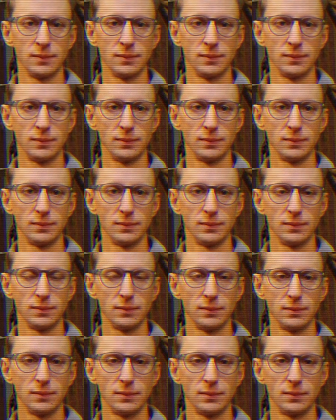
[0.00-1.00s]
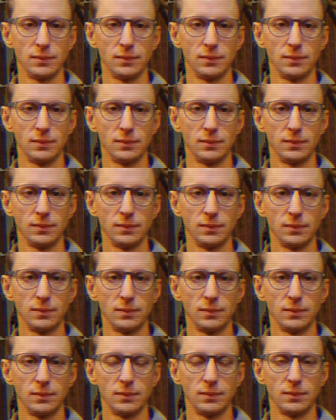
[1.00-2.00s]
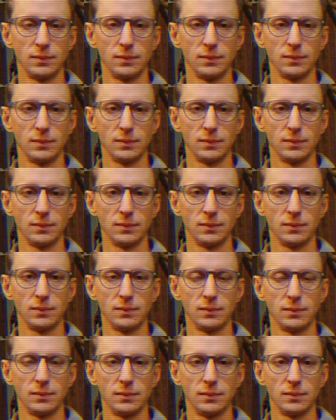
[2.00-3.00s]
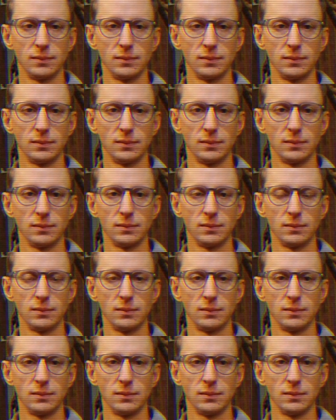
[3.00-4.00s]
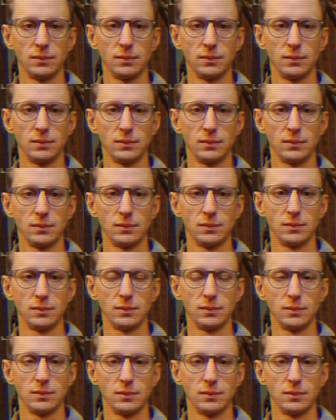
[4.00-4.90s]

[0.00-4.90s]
The person shown says nothing.